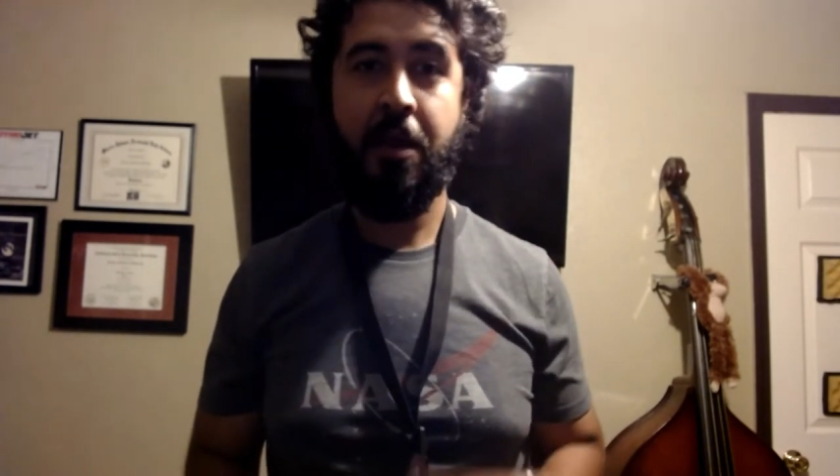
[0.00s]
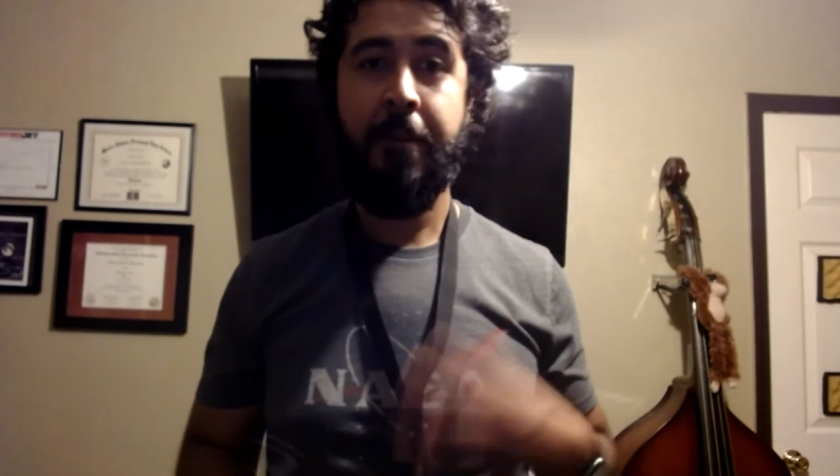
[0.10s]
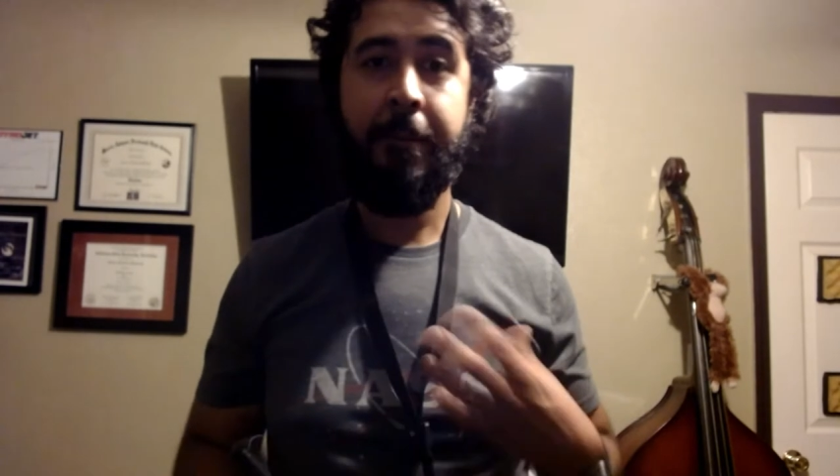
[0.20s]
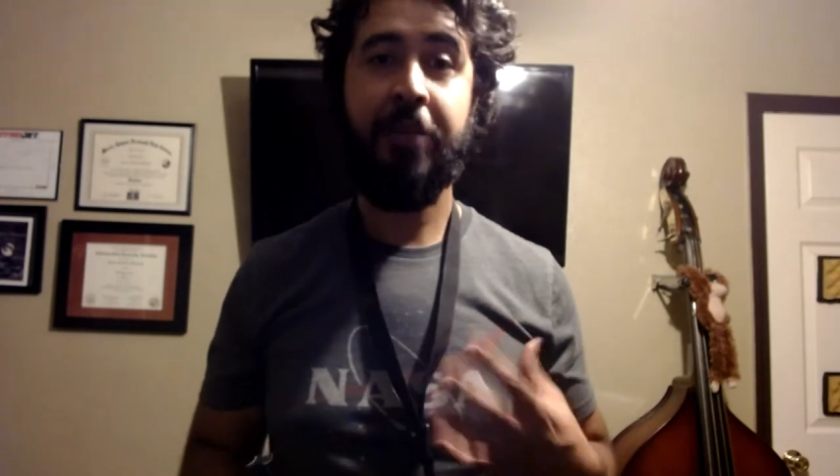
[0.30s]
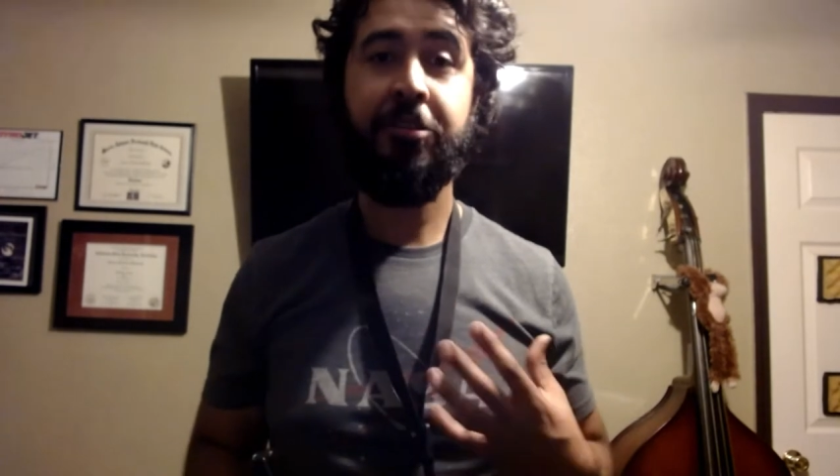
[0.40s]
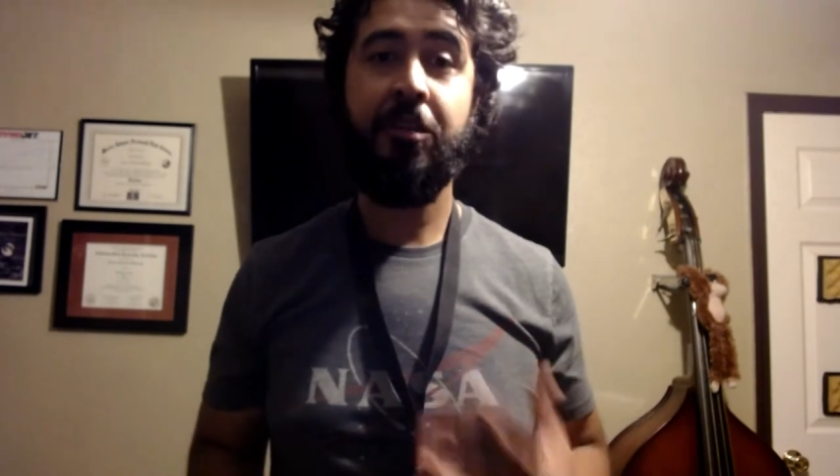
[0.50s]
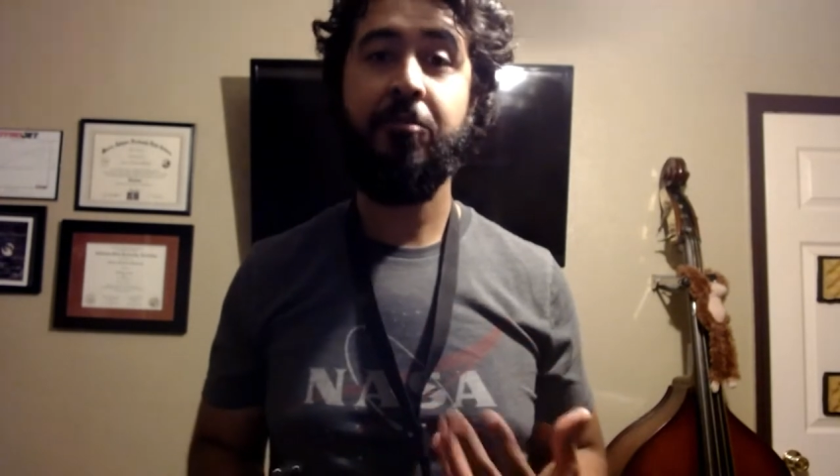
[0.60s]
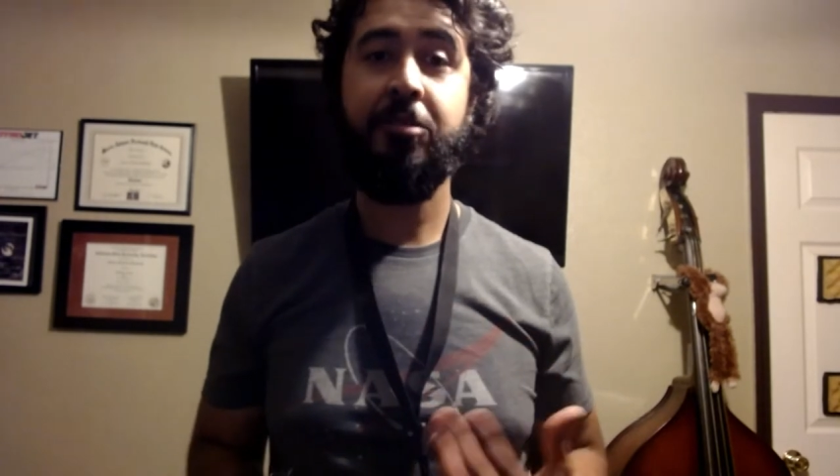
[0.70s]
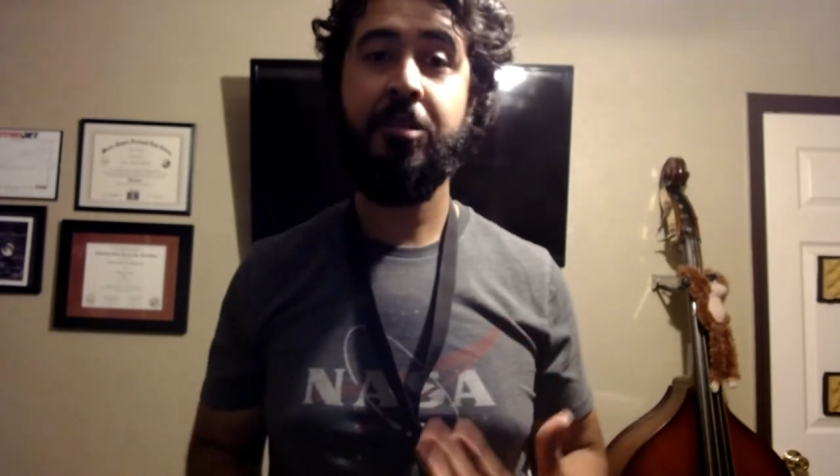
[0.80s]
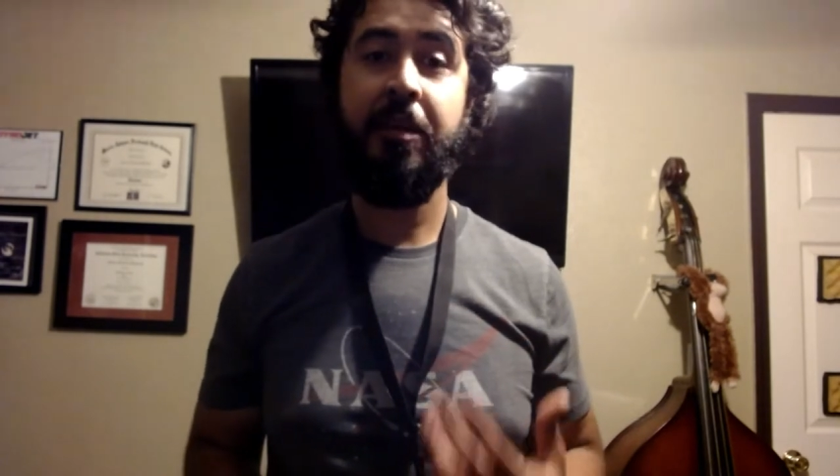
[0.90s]
make sure that we're
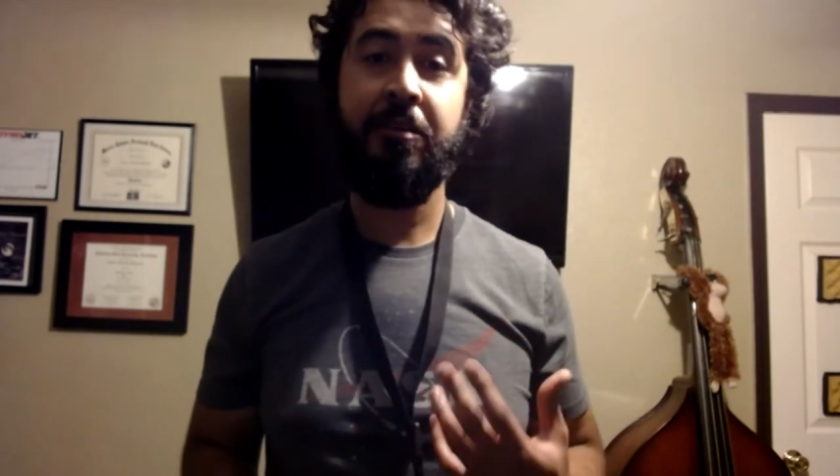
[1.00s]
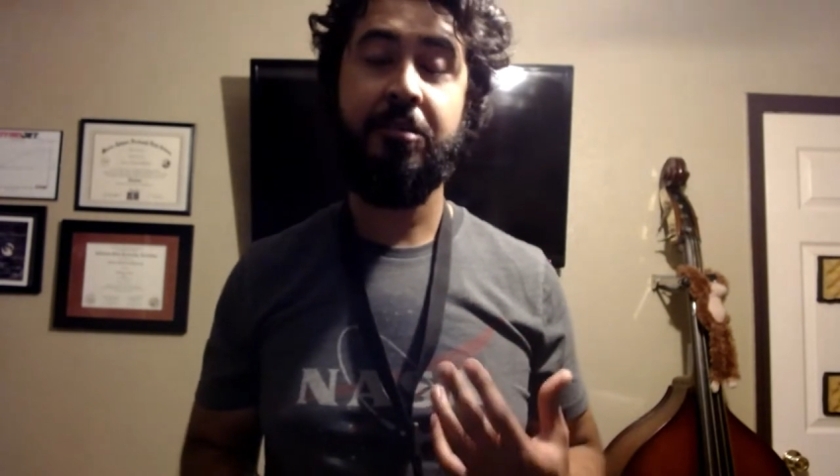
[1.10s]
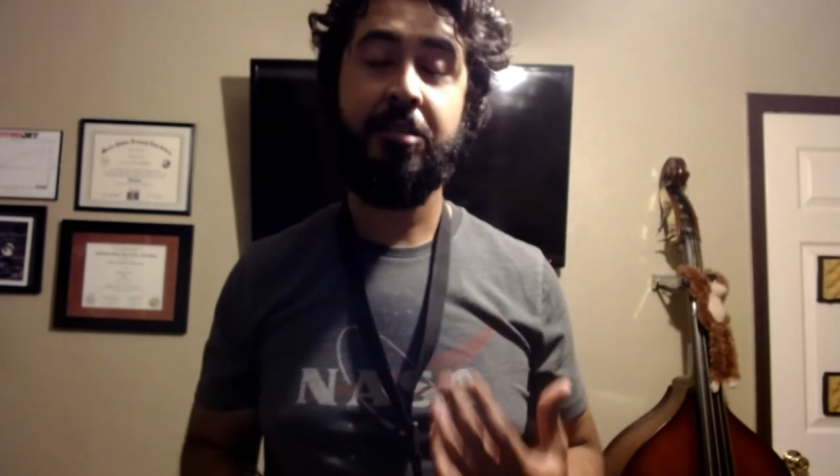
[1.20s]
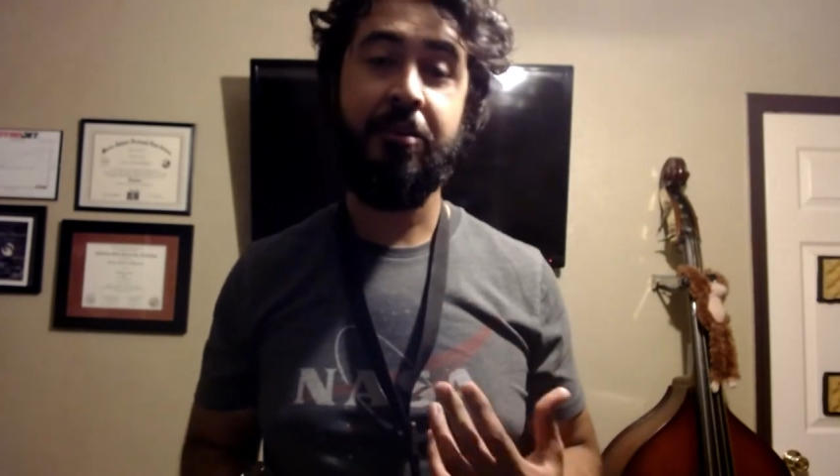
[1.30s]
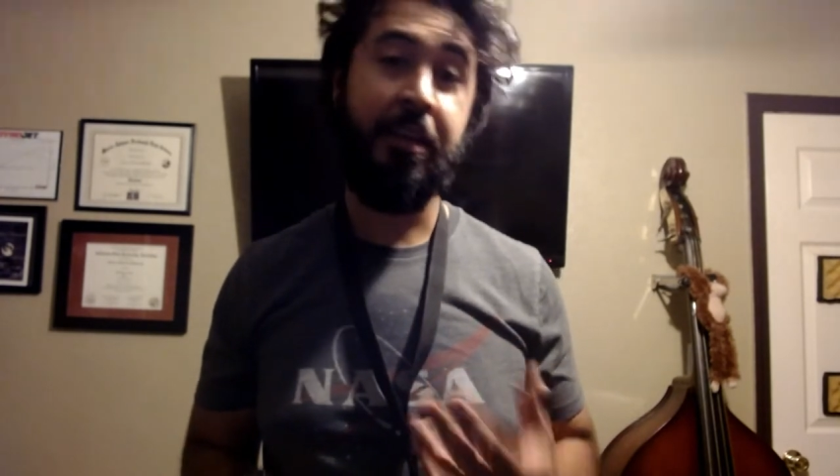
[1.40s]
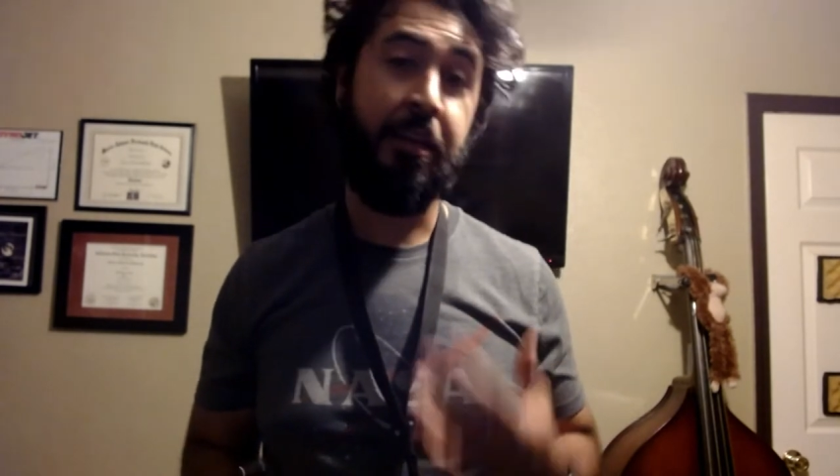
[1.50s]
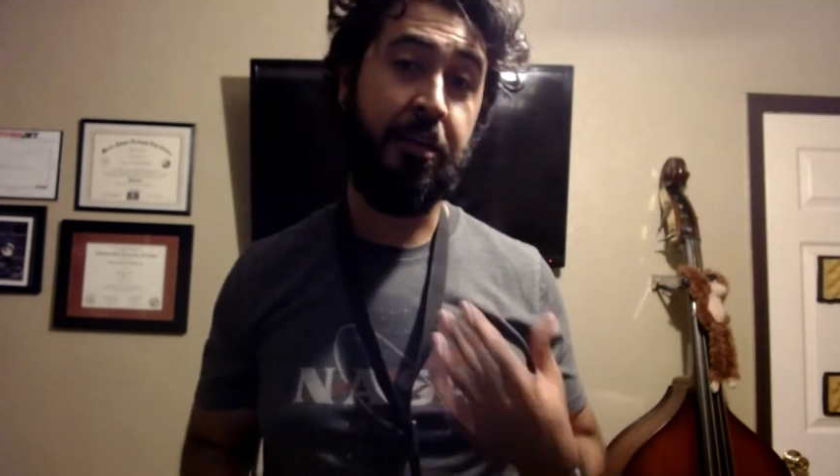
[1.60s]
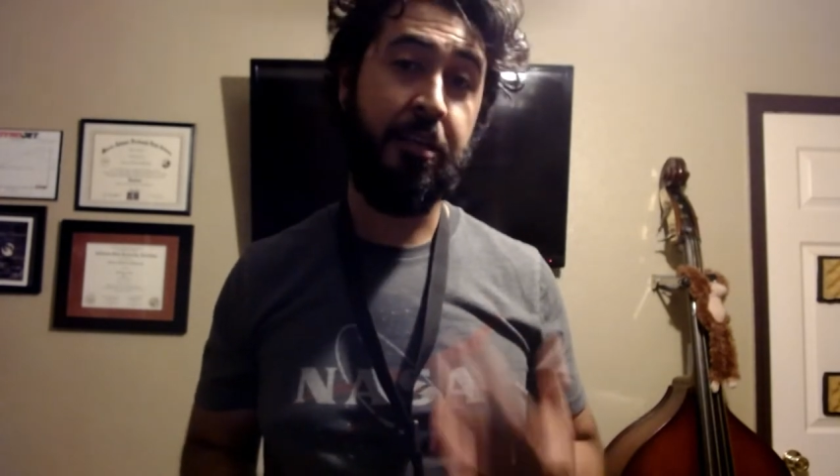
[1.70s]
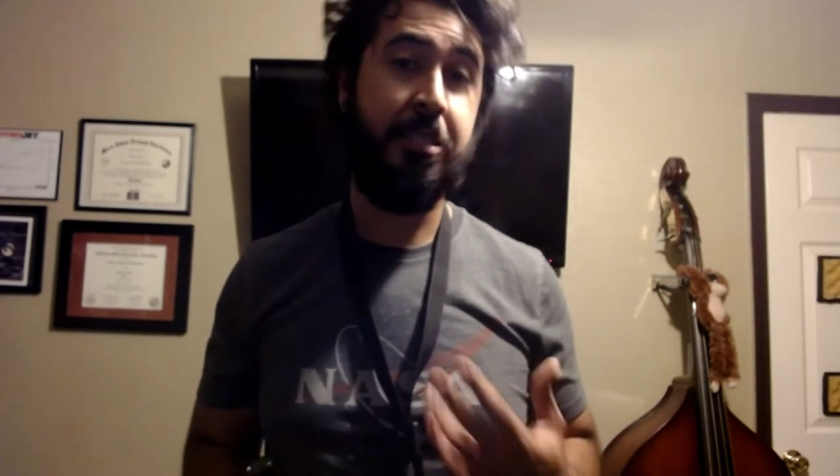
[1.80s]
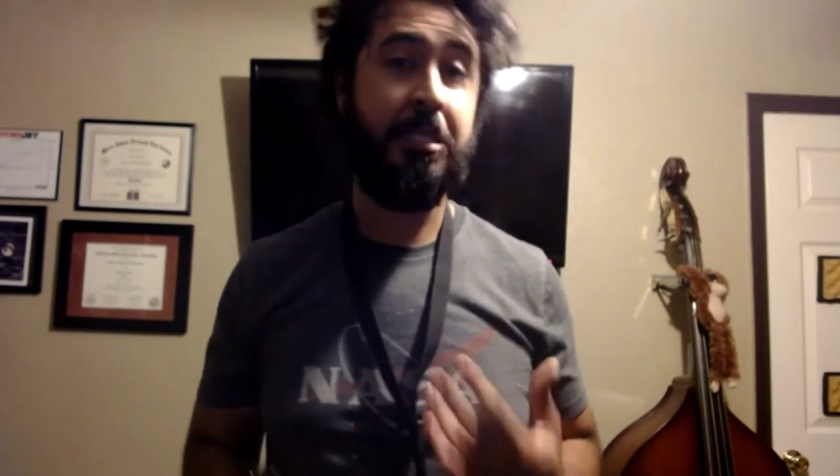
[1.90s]
still getting a
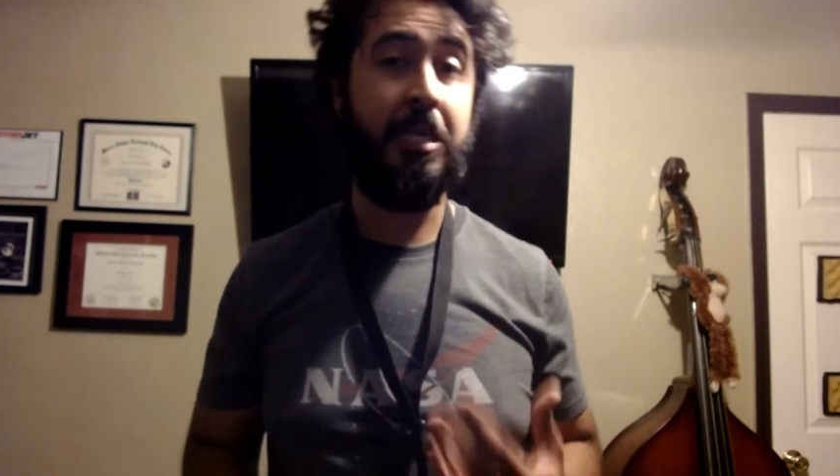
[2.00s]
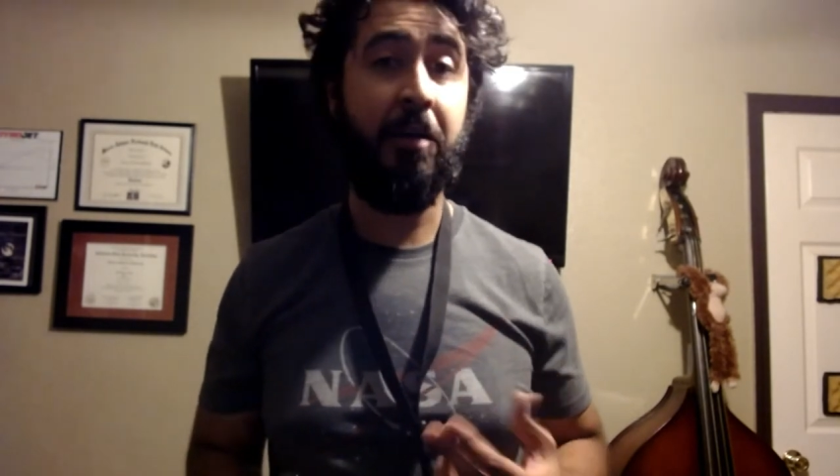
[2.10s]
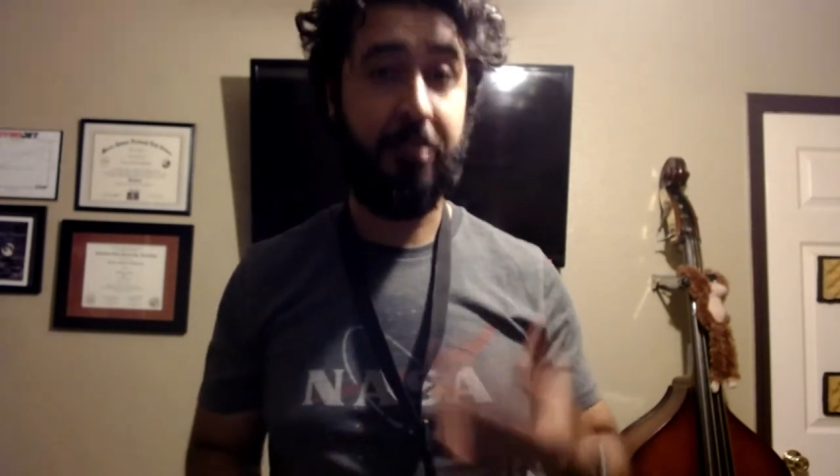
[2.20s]
good sound and